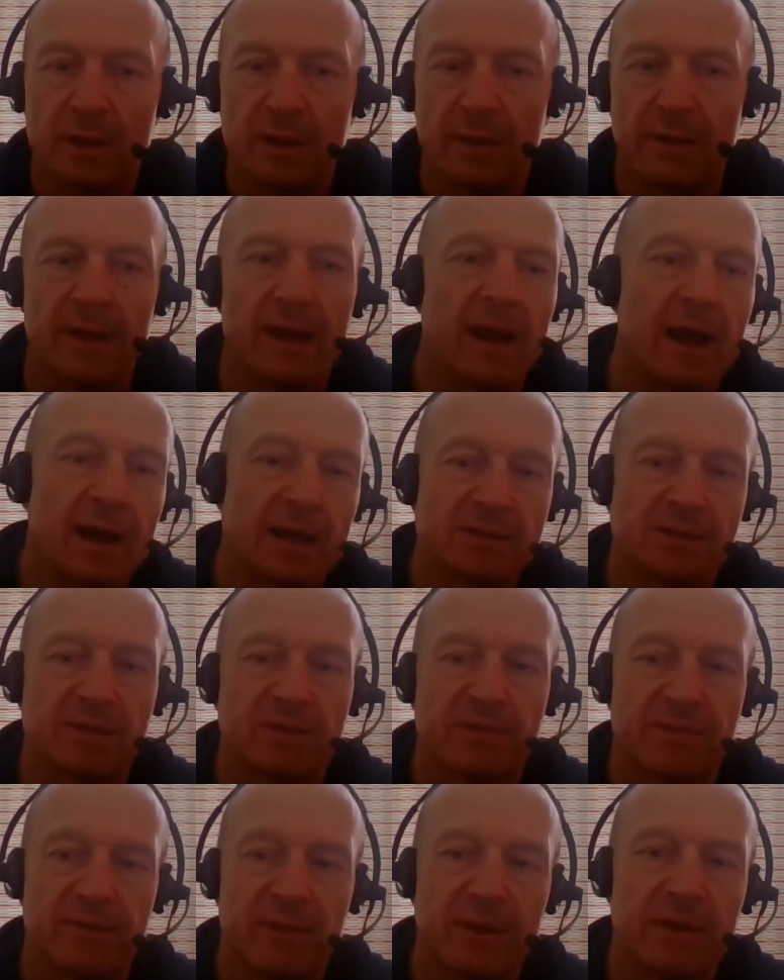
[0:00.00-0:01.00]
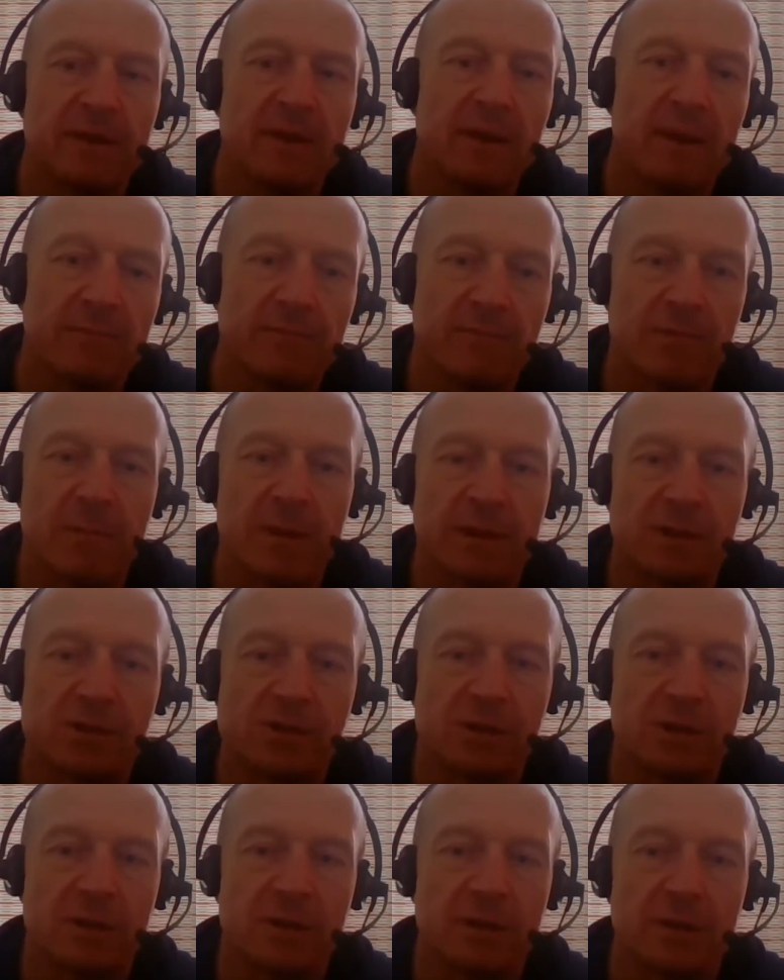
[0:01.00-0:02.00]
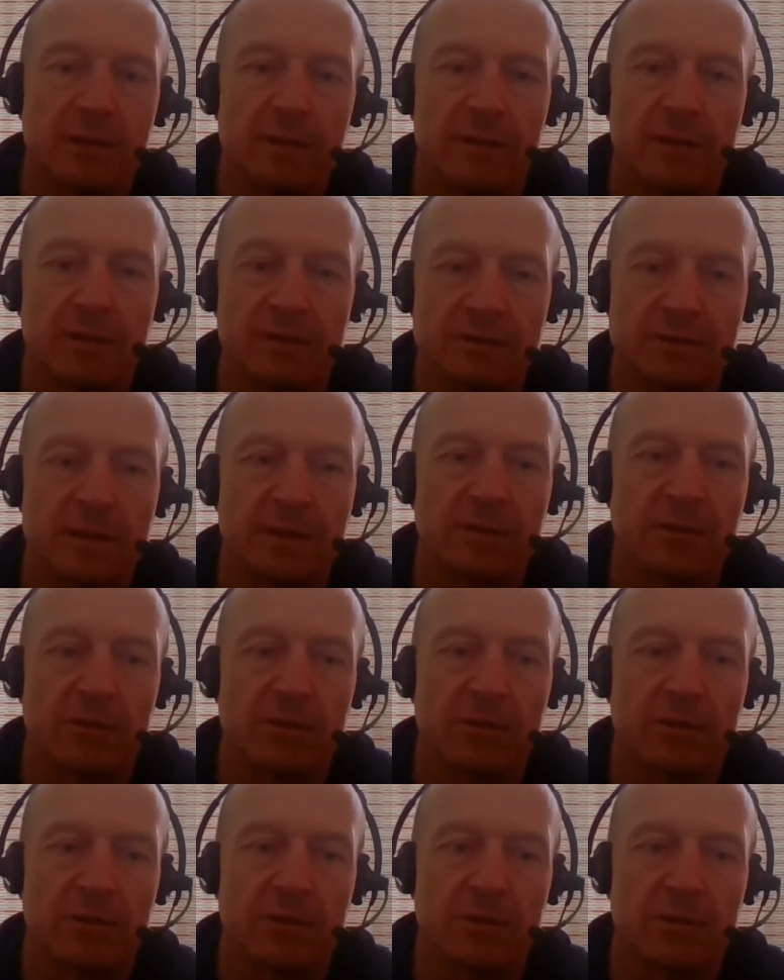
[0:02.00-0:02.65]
and then it has to feed the information that's then